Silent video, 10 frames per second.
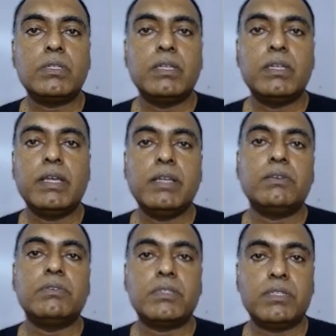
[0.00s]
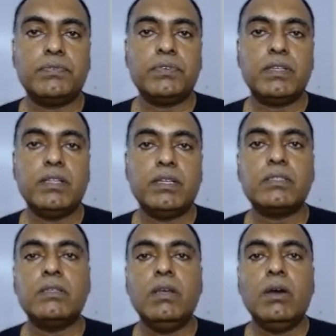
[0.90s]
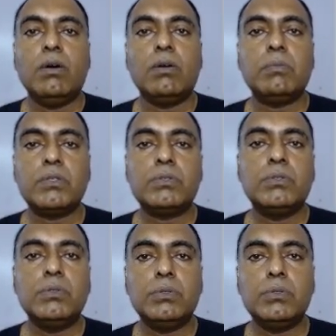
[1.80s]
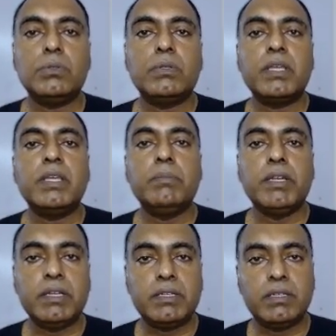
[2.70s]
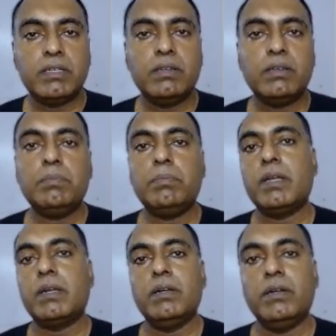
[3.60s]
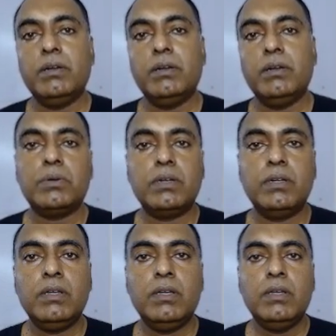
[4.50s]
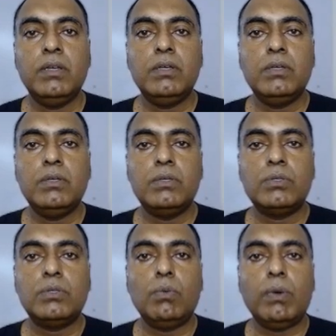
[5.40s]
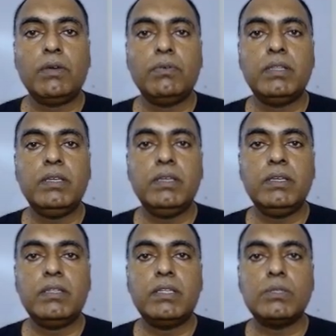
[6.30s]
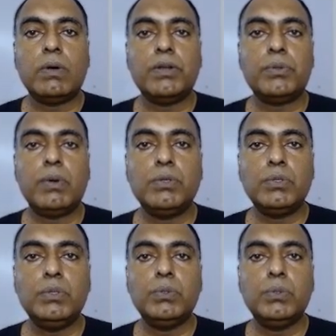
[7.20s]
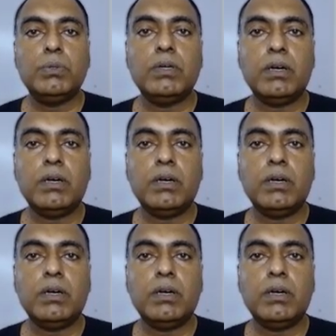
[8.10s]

in 8-hour shift. That is almost 2 to 3 minutes per door. So whatever the things what you want to do,